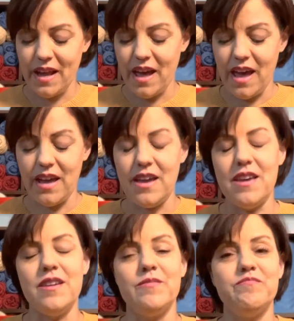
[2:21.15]

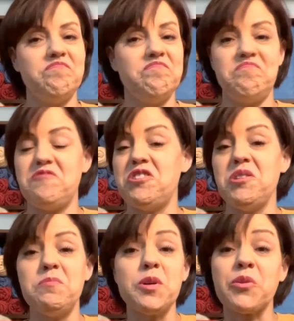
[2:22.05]
a
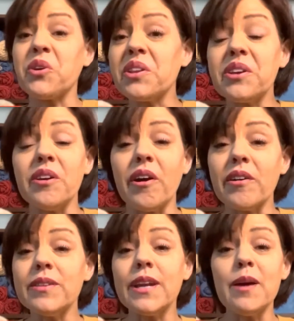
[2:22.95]
cheap acrylic
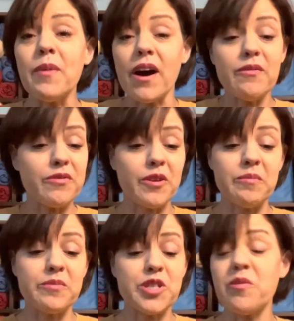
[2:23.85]
yarn that I bought
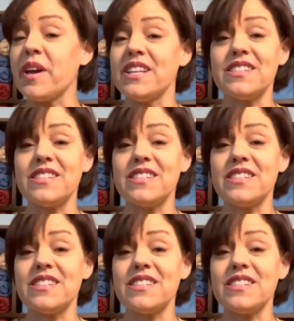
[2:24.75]
from Joann's,